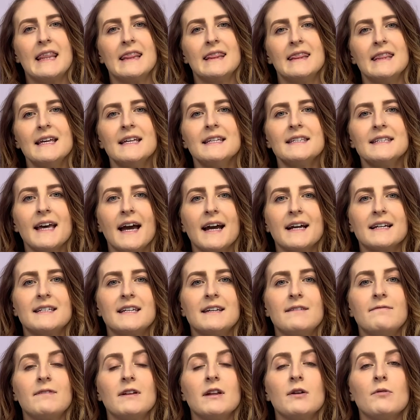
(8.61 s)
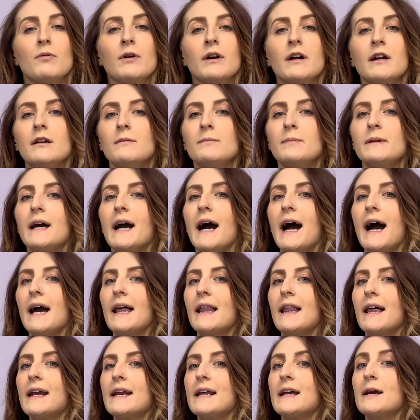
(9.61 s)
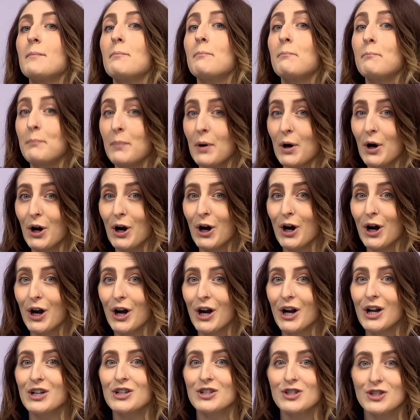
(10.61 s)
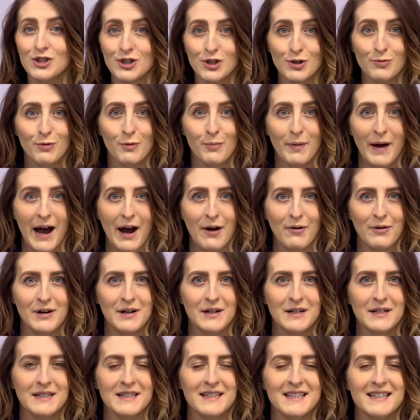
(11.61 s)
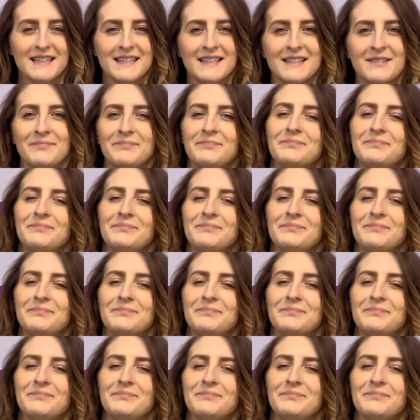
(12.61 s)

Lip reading: in this activity, we're going to be highlighting bird superpowers.